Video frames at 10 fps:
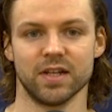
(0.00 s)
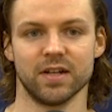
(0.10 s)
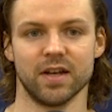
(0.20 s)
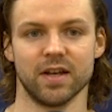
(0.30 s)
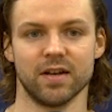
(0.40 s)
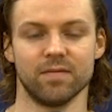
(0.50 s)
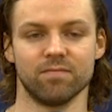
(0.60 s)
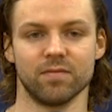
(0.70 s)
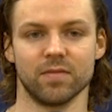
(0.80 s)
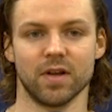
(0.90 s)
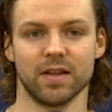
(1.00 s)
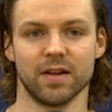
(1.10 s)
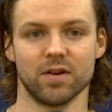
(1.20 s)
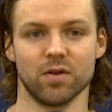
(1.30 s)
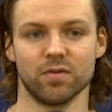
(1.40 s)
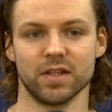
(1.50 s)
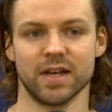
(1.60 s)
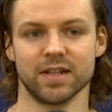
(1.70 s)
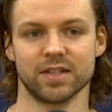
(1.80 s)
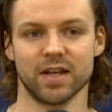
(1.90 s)
And I know that
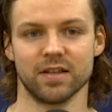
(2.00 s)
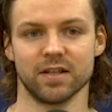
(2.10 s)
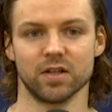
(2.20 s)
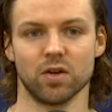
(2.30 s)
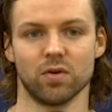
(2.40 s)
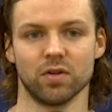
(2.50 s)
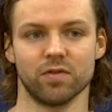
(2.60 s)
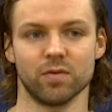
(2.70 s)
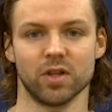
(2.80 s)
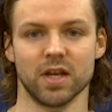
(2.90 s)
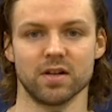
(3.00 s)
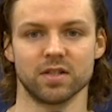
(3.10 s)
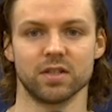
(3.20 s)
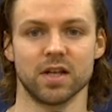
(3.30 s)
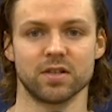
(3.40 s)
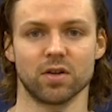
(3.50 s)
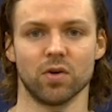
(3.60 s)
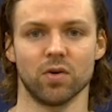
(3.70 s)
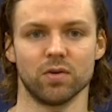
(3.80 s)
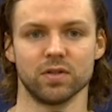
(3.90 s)
that's, I think, the goal of the players as a
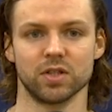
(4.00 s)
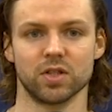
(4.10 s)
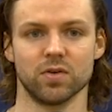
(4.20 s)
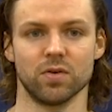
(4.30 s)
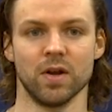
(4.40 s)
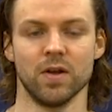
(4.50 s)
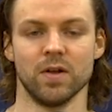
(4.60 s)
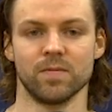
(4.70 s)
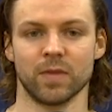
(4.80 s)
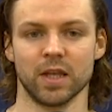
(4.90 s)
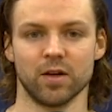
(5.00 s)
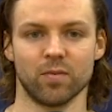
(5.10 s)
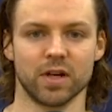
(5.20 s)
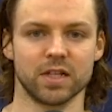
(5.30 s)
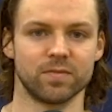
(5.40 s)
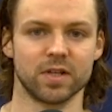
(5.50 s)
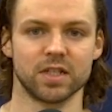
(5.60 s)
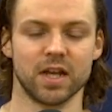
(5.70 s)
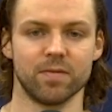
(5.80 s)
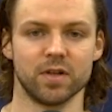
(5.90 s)
whole is to, you know, bring some
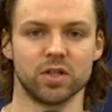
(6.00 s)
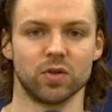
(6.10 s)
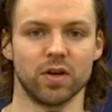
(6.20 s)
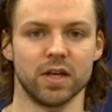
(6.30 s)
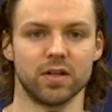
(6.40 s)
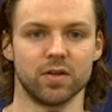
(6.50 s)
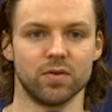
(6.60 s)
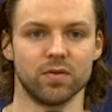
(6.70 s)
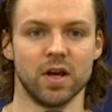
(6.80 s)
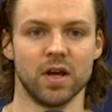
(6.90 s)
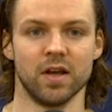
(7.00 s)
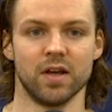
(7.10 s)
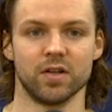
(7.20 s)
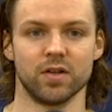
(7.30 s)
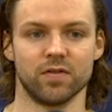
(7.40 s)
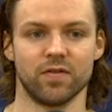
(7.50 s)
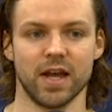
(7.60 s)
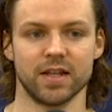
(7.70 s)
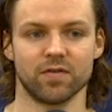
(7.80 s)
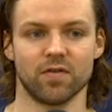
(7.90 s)
excitement and joy to the
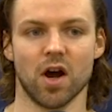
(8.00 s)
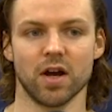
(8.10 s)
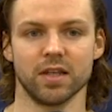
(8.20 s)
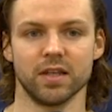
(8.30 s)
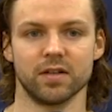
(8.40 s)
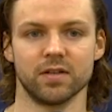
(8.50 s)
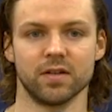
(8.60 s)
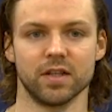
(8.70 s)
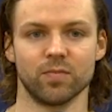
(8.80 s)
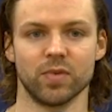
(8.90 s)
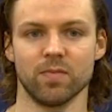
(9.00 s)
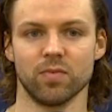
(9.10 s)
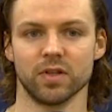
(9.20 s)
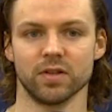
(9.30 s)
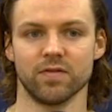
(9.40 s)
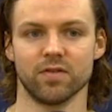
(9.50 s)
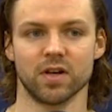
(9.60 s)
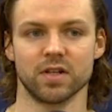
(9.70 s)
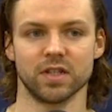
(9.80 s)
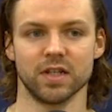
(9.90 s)
fans of hockey and the people that live in
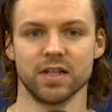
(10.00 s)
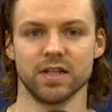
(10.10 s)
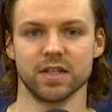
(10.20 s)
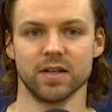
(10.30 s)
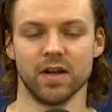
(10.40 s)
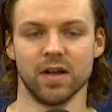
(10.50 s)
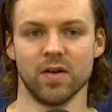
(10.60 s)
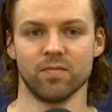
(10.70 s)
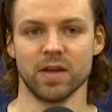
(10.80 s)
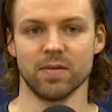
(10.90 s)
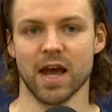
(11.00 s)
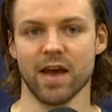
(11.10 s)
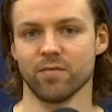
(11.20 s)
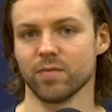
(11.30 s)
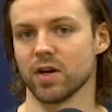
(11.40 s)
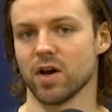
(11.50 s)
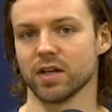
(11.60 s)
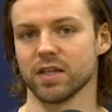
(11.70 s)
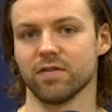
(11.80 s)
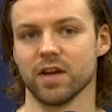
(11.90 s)
our cities that maybe haven't been
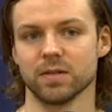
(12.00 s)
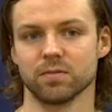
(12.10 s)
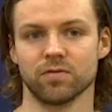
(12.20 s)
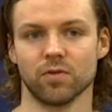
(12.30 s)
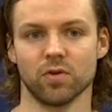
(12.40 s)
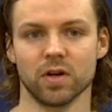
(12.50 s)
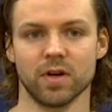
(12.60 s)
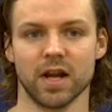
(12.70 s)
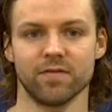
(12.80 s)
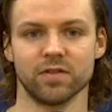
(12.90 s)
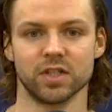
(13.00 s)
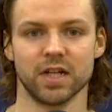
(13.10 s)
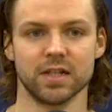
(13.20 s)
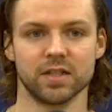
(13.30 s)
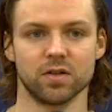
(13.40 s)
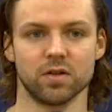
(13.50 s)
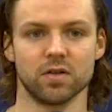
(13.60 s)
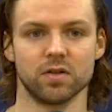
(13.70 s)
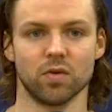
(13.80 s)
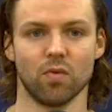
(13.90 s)
hockey fans before, but have the chance
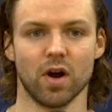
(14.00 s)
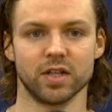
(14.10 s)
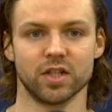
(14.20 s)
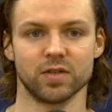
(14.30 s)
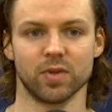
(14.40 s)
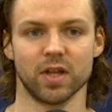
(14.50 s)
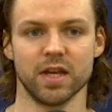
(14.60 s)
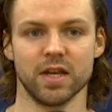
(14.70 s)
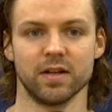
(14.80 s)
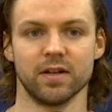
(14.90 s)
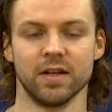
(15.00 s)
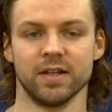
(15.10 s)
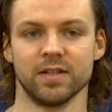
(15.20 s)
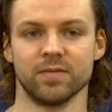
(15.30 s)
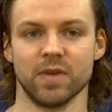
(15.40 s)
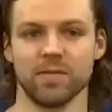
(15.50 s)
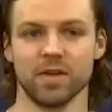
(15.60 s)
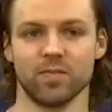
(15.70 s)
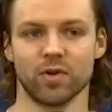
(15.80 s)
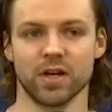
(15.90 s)
to watch us play. And maybe
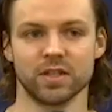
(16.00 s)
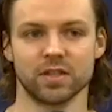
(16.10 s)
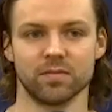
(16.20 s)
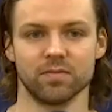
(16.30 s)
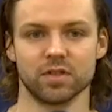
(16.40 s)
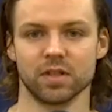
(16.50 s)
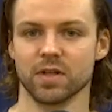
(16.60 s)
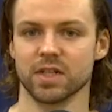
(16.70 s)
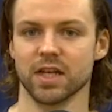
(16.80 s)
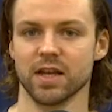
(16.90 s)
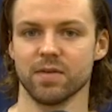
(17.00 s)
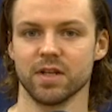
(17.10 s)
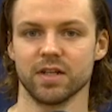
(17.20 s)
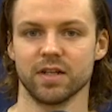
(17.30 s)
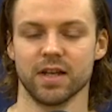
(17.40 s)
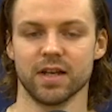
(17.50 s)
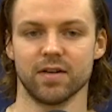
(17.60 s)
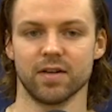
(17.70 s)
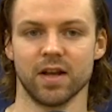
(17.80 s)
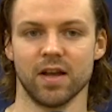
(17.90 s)
it brings some excitement
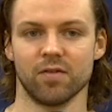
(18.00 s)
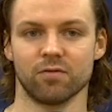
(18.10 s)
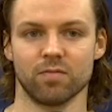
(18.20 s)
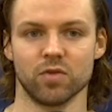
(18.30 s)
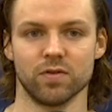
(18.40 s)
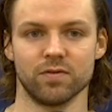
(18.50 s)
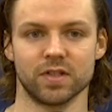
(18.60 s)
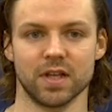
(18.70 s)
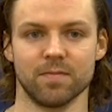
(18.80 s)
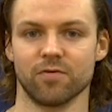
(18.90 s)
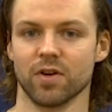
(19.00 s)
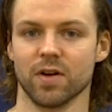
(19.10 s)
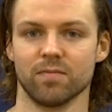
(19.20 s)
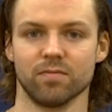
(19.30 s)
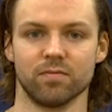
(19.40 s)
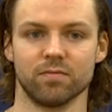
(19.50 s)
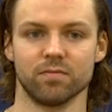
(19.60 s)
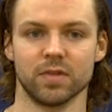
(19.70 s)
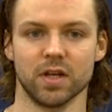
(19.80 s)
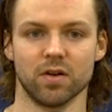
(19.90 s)
and removes them from,
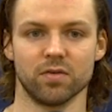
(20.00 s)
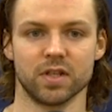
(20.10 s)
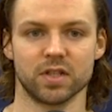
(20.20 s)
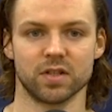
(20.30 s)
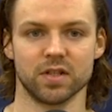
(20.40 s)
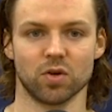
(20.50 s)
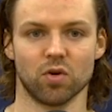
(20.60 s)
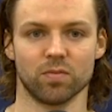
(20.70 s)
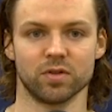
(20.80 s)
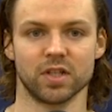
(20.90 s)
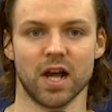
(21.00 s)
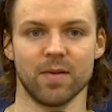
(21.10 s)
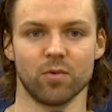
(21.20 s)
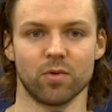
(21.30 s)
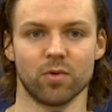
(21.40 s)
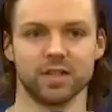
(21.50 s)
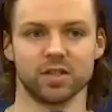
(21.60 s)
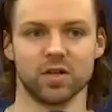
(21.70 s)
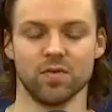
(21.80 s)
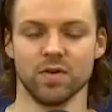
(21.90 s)
you know, this horrible time we're in.
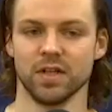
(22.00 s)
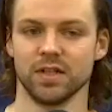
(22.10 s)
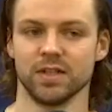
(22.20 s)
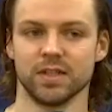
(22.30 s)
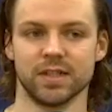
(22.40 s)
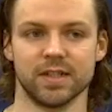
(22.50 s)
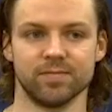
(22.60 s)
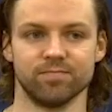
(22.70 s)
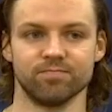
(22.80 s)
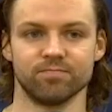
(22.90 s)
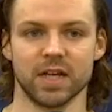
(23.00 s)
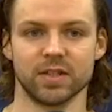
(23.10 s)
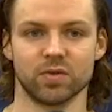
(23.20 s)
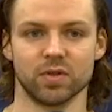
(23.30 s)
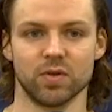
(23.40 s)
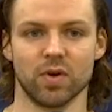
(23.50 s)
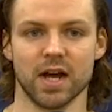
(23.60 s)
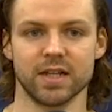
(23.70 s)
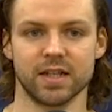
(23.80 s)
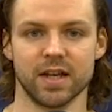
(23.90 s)
So, that's really where
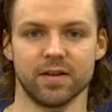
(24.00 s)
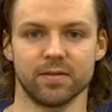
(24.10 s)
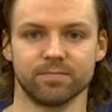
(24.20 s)
I stand.